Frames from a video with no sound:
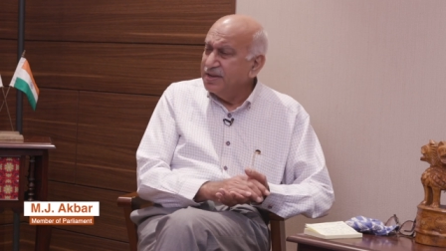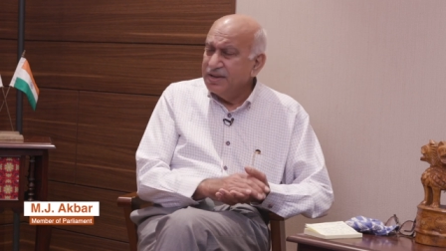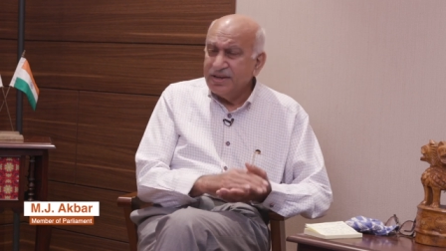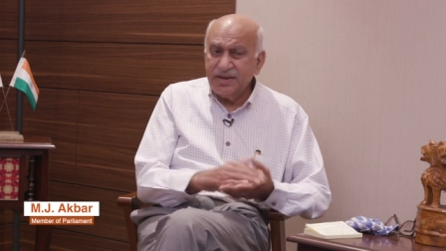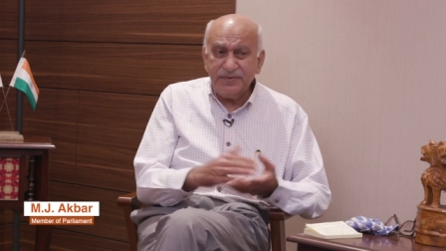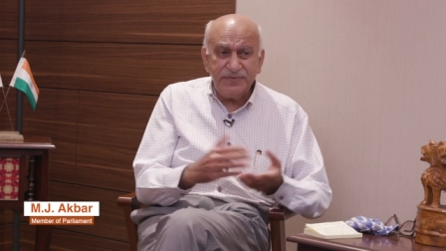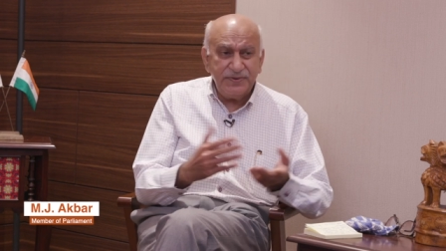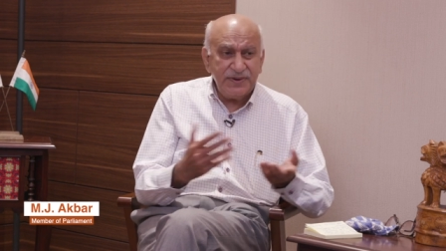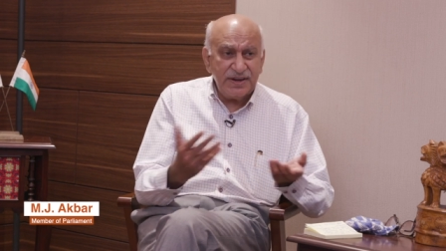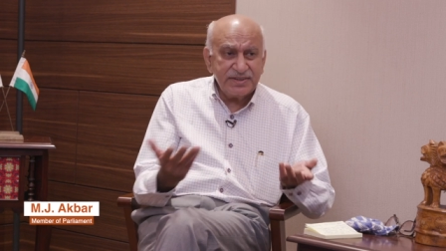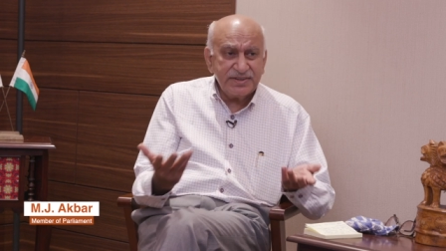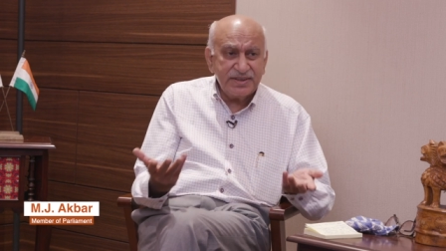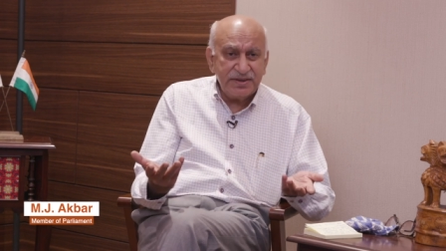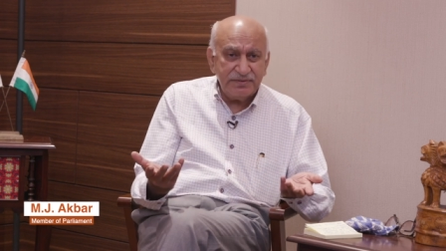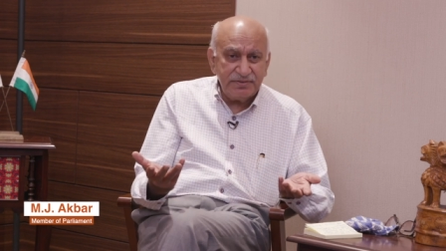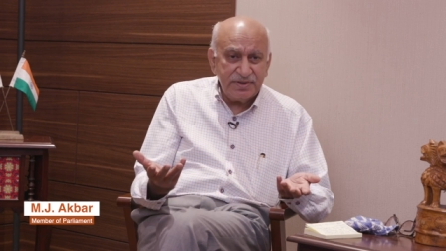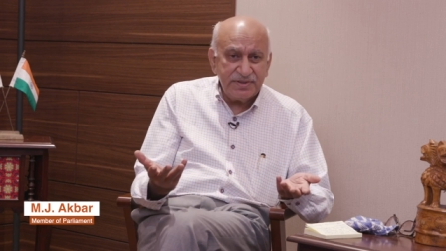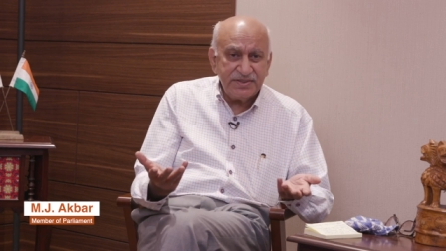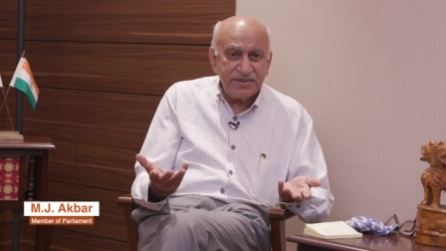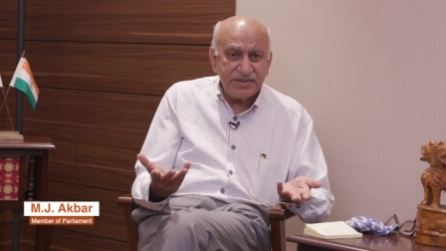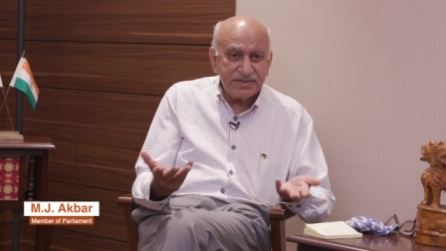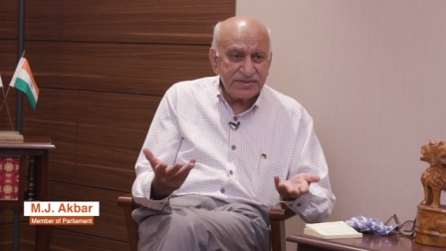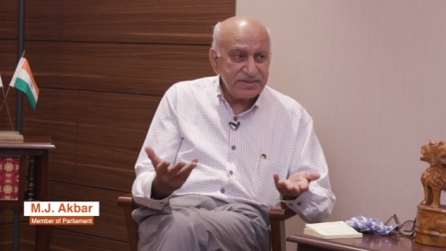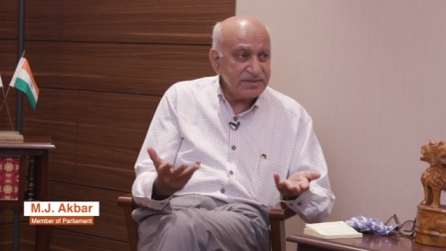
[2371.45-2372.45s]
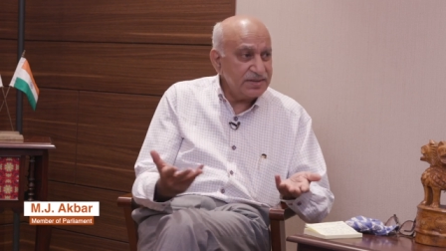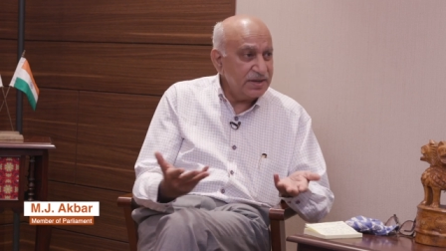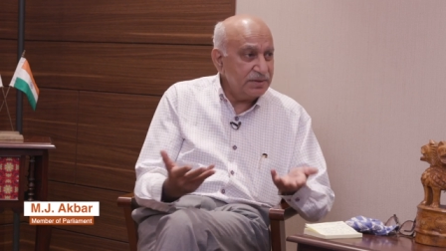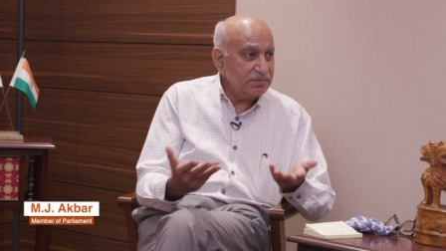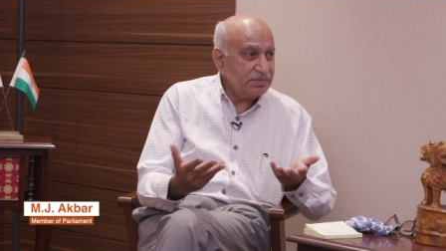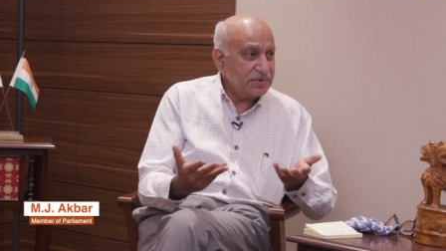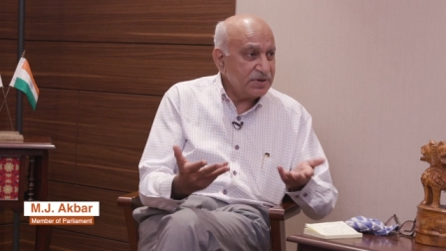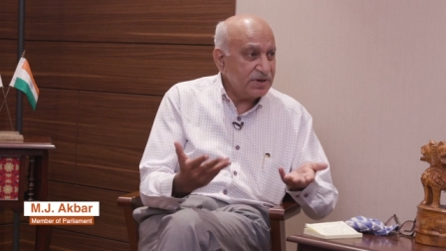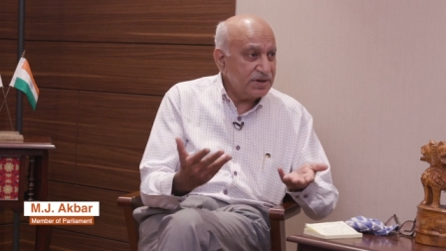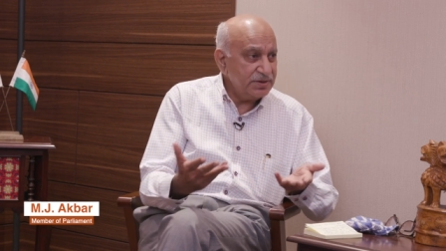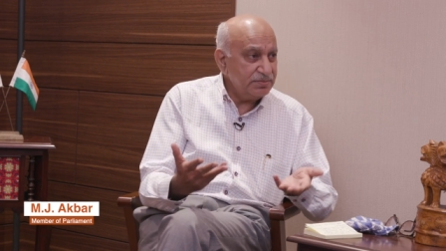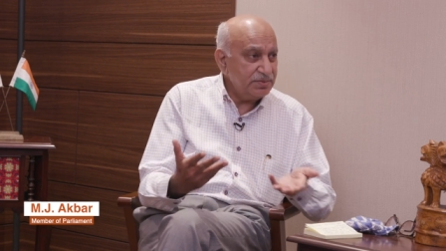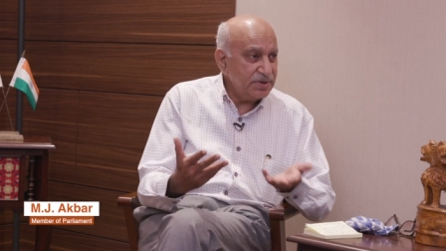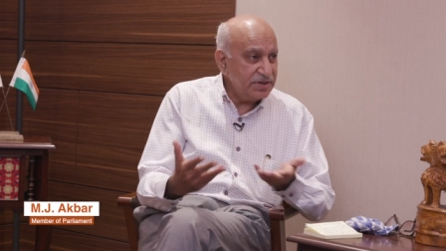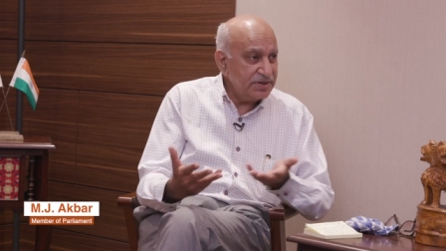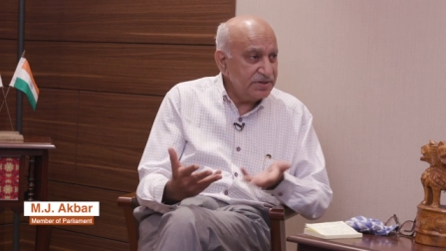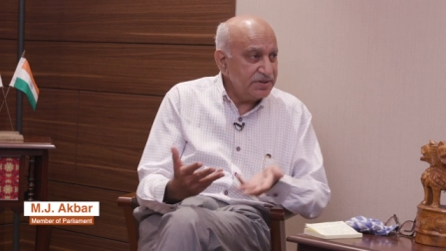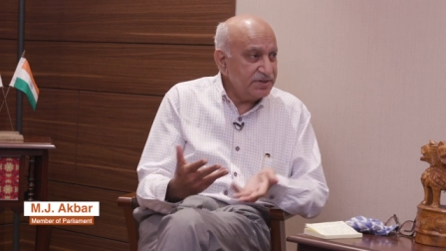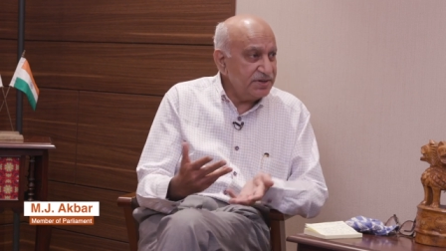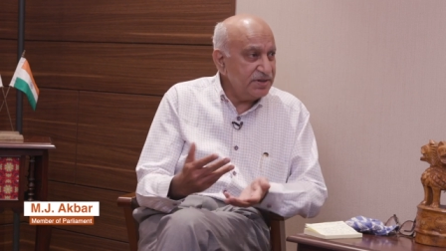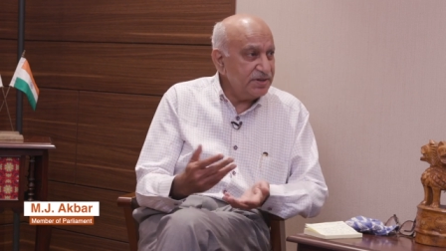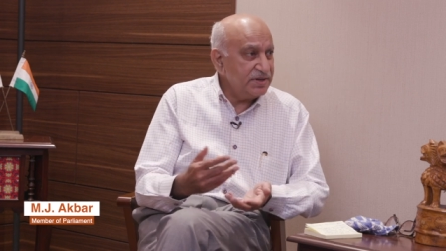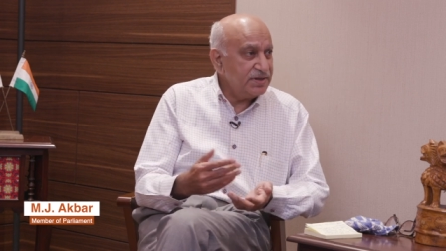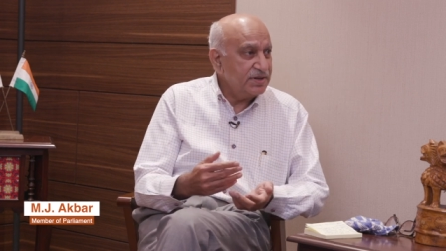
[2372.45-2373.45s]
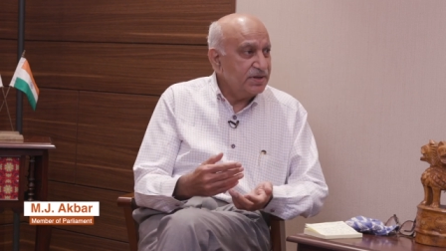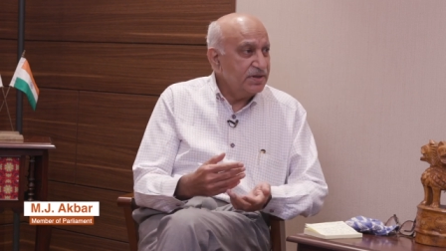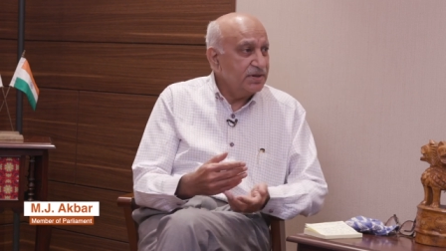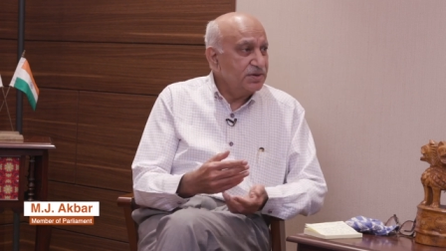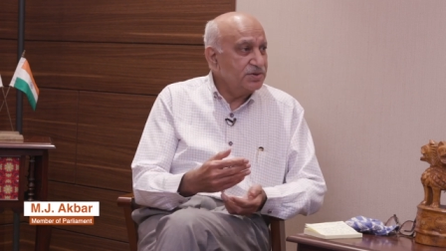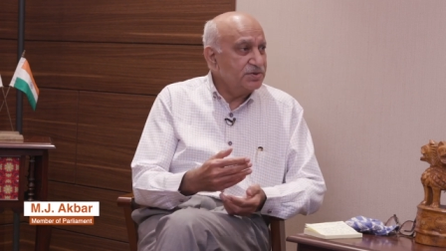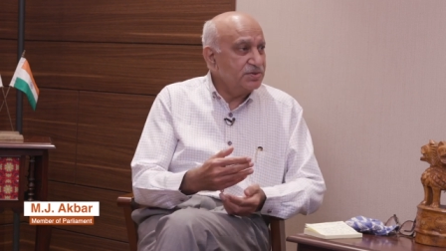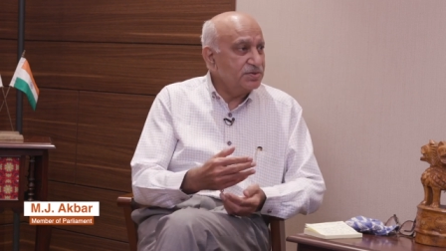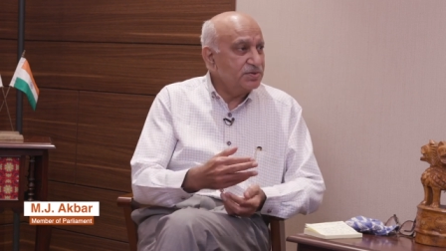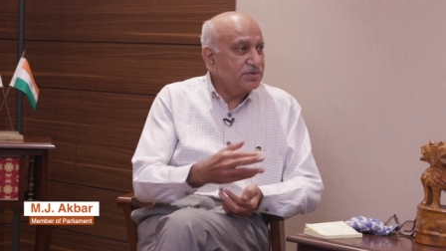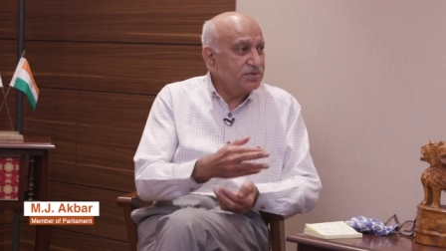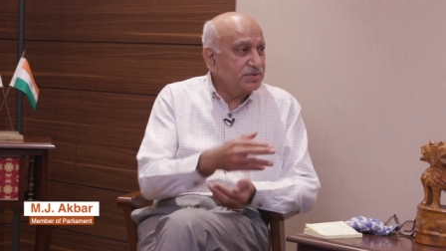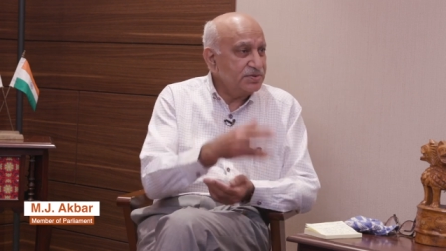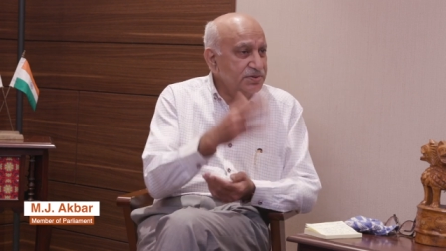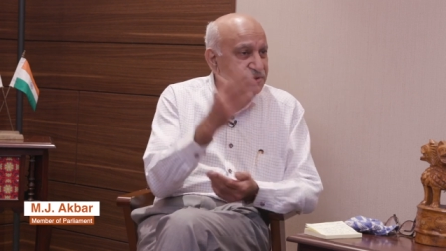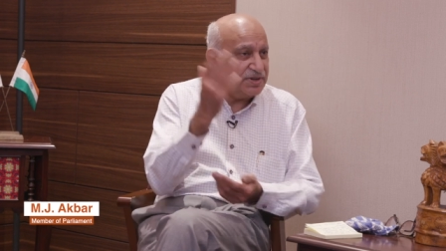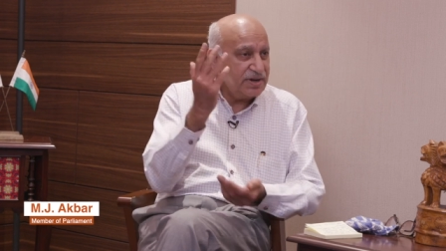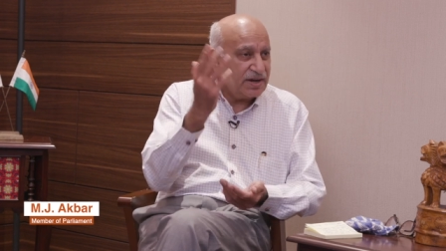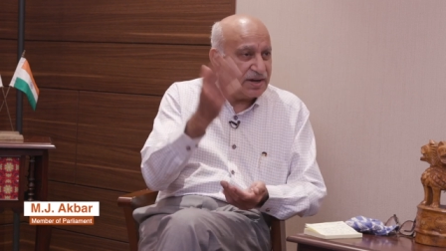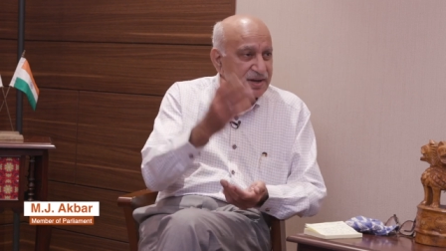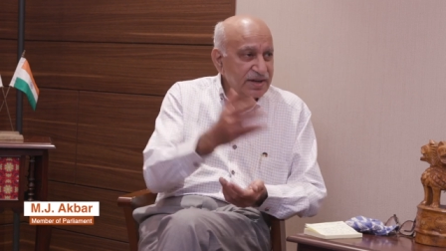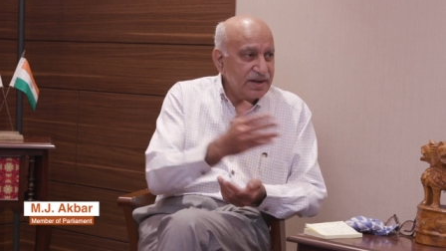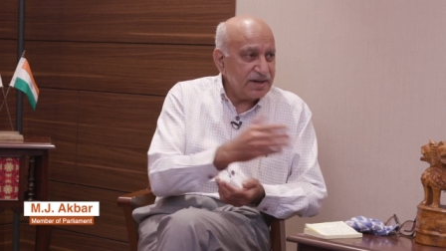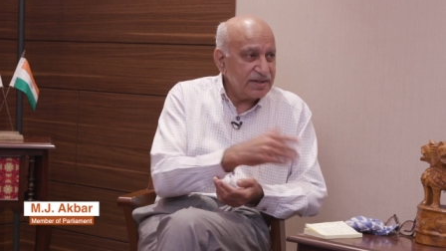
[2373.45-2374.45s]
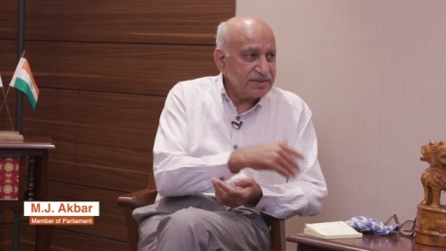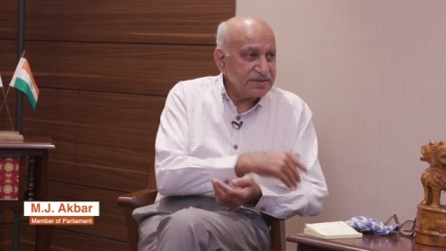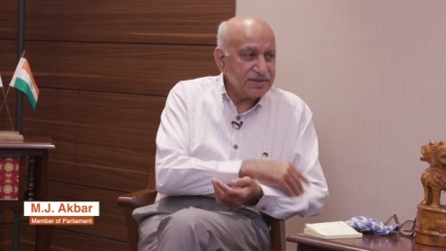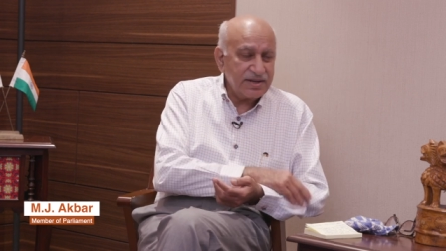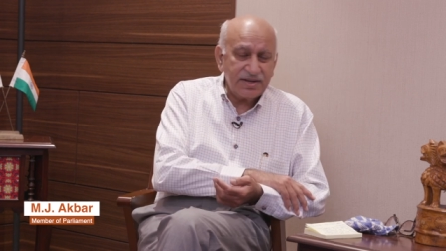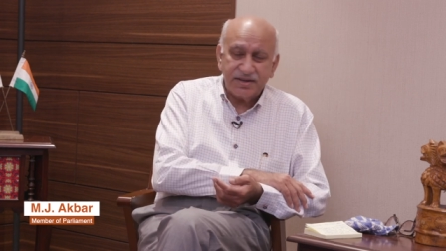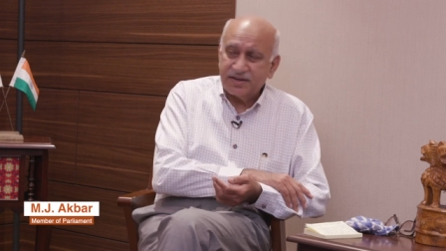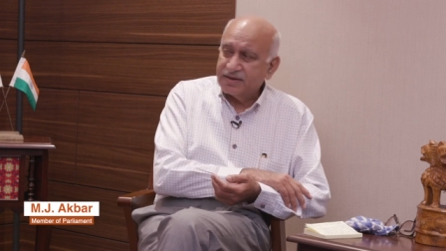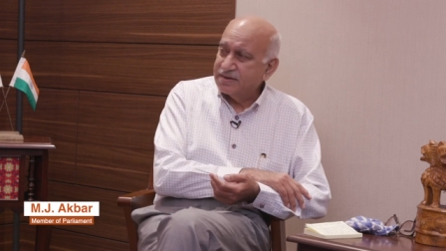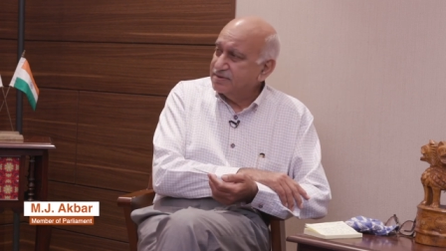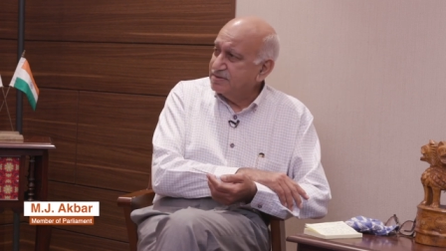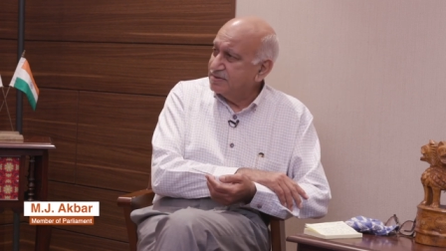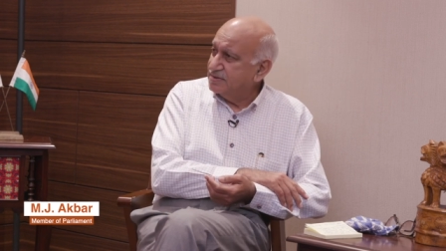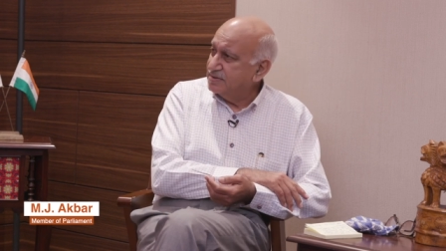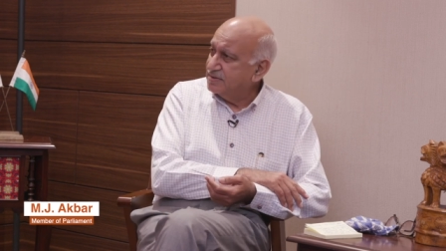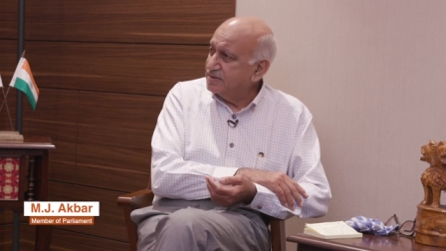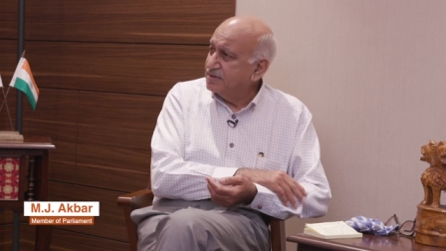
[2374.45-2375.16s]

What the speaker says: If he had given the same credibility to the Hayat Khan